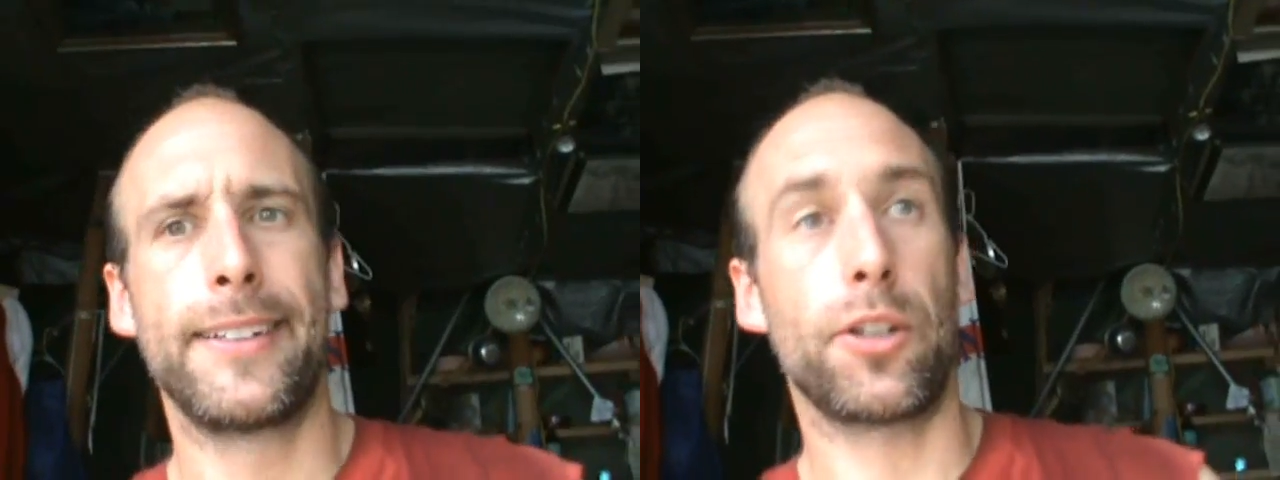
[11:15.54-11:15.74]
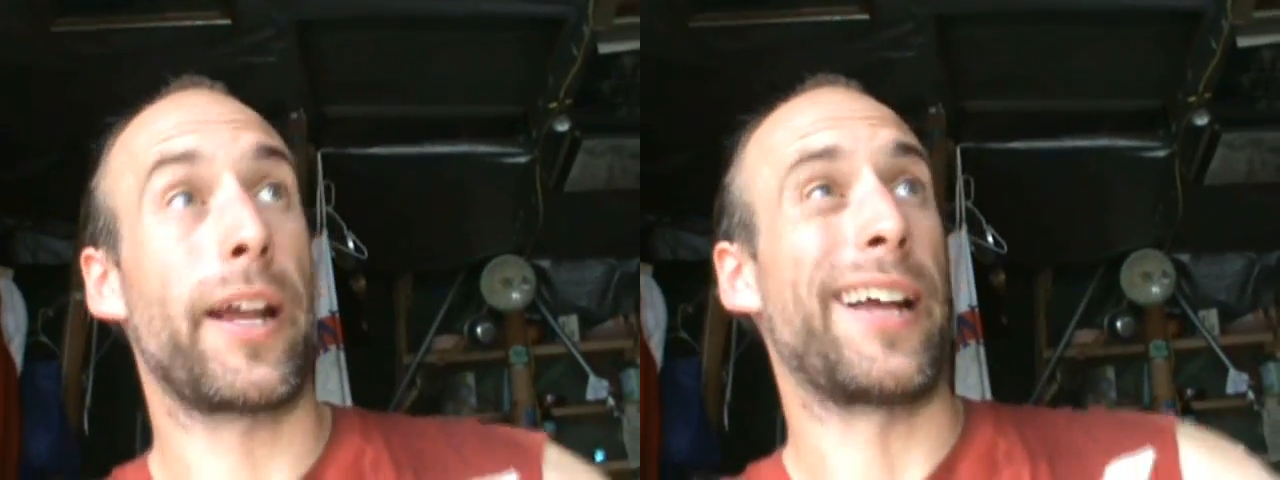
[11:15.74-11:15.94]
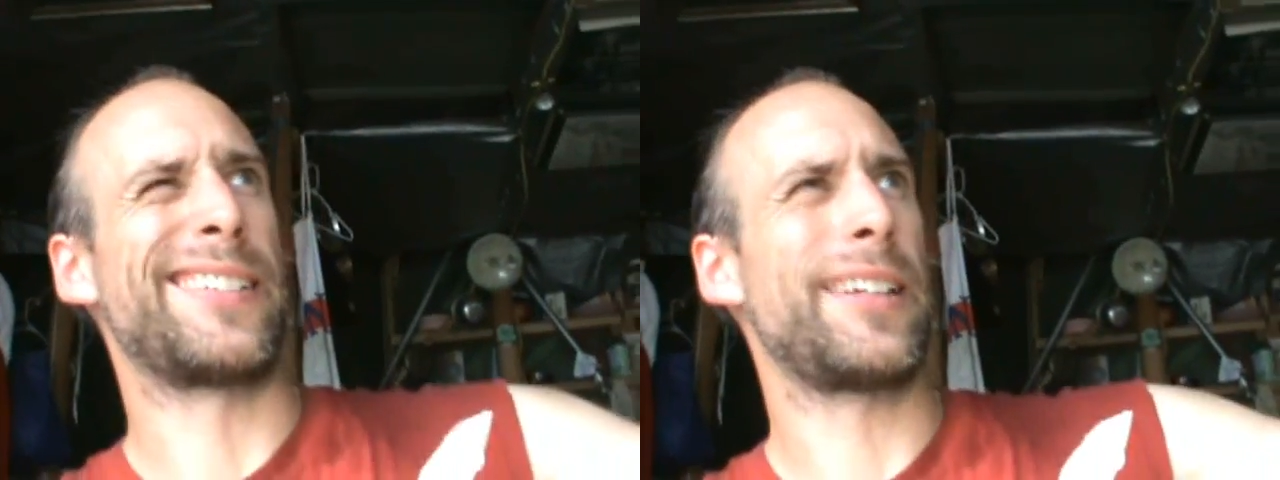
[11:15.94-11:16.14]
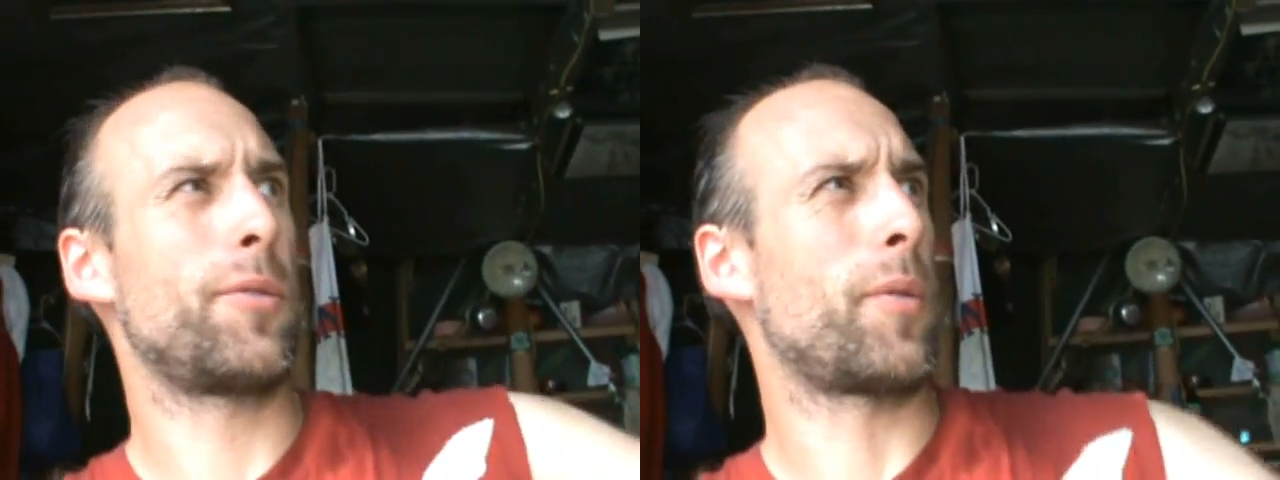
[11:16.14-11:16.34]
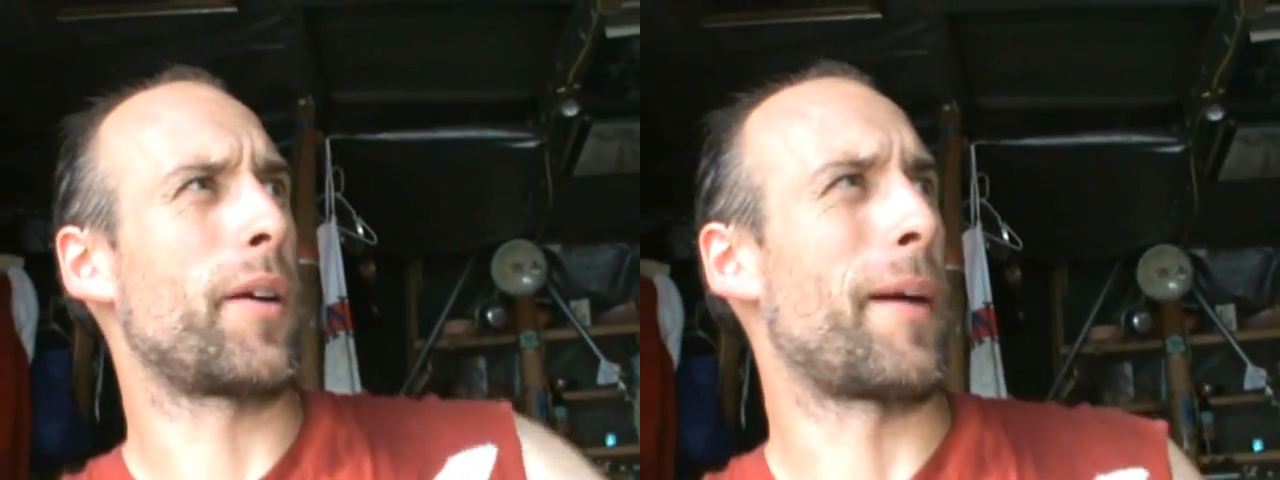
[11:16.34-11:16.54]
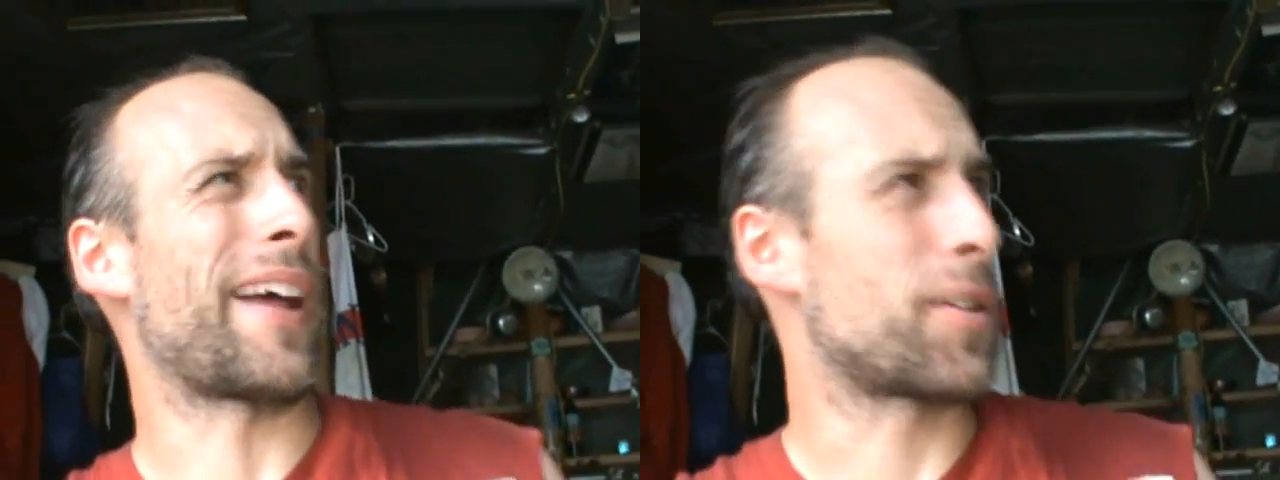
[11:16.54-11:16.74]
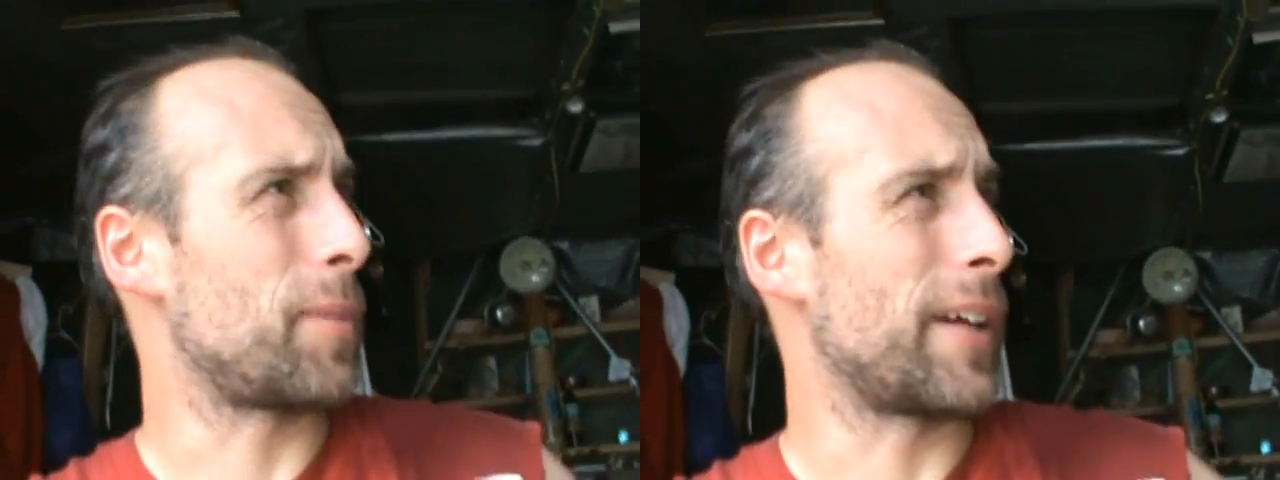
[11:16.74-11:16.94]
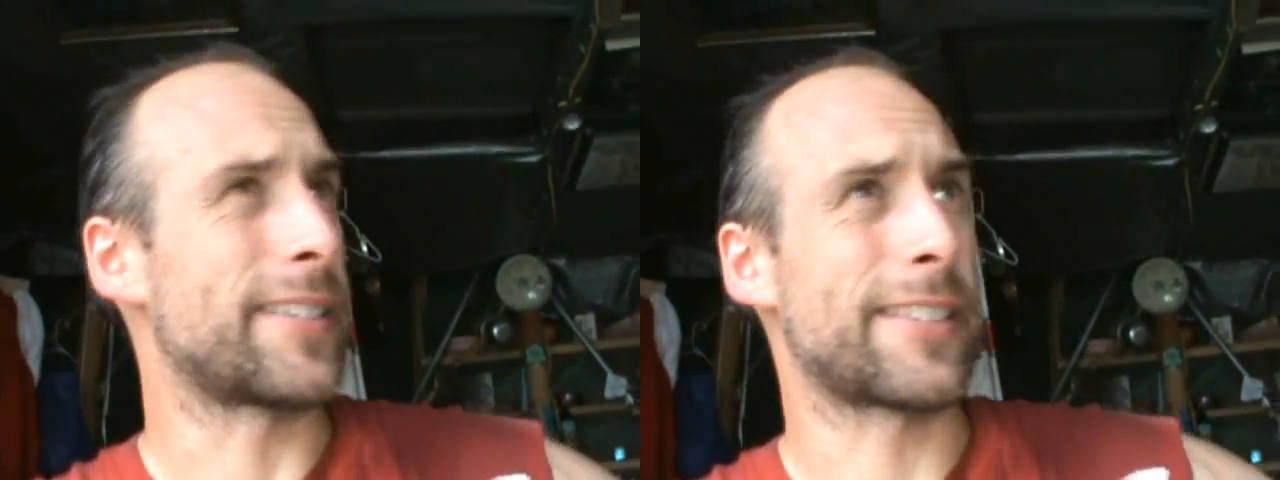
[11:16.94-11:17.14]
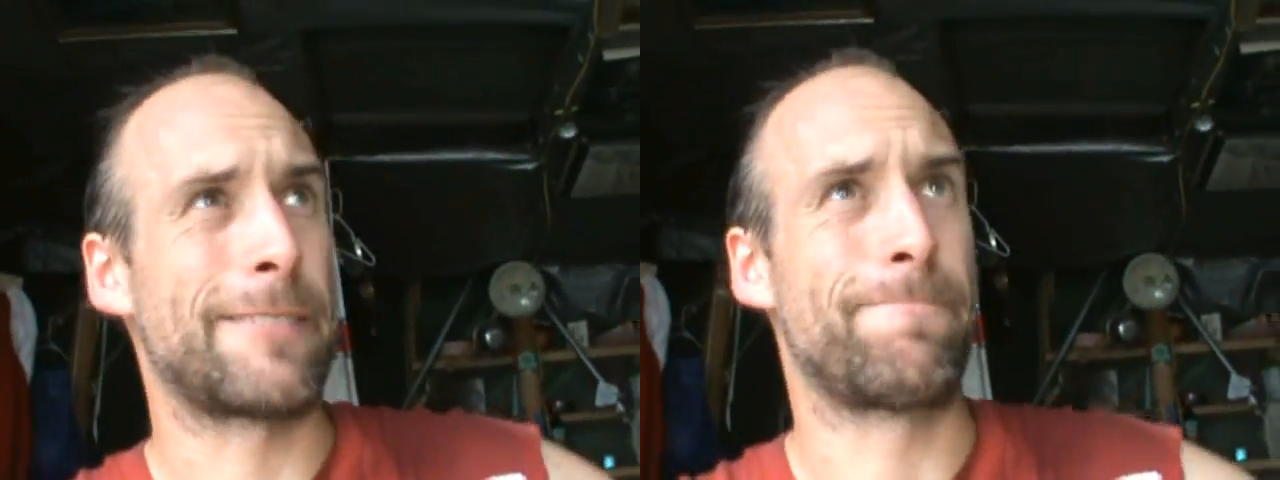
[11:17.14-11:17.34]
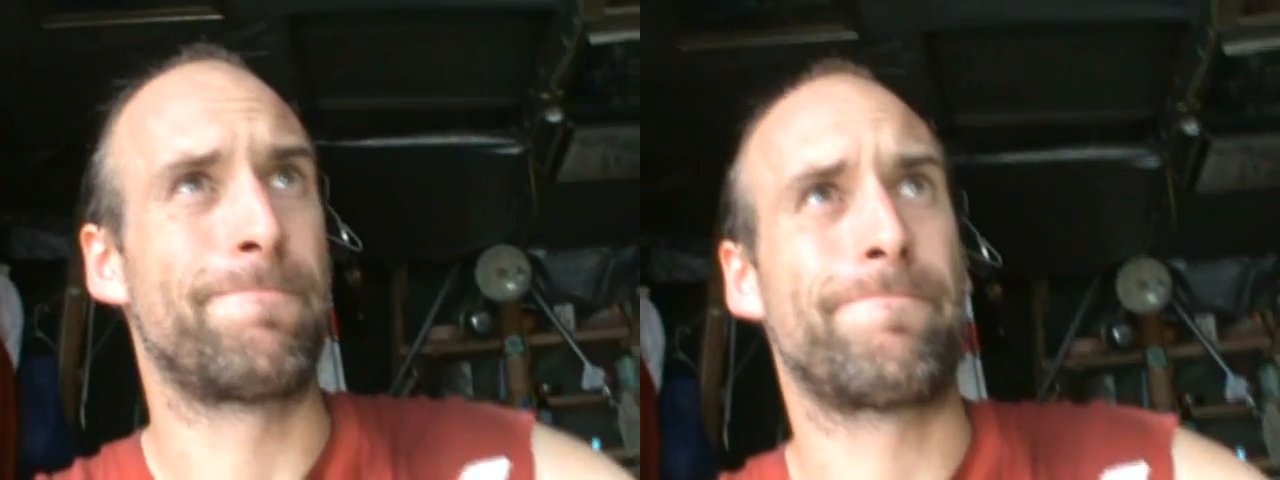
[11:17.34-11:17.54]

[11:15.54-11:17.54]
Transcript: So yeah, does anyone want to buy this place?